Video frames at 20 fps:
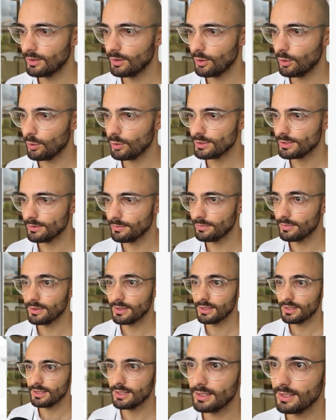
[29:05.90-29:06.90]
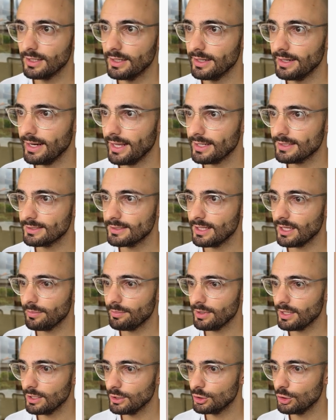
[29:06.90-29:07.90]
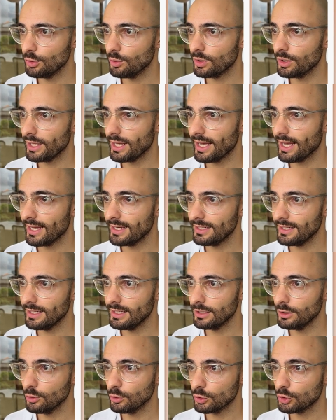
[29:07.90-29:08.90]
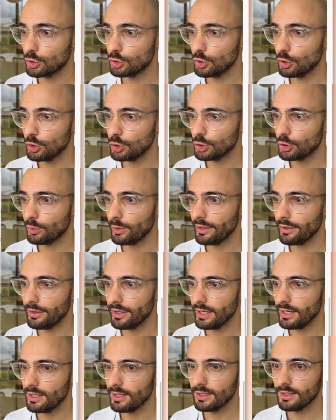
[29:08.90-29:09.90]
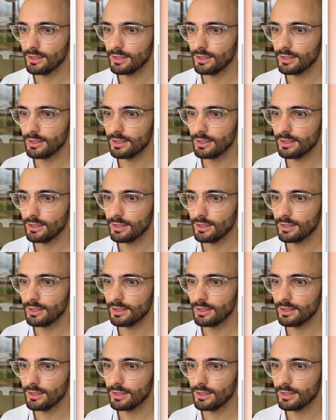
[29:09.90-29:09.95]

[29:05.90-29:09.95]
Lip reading: Awesome. Next step is you want to add in your search query.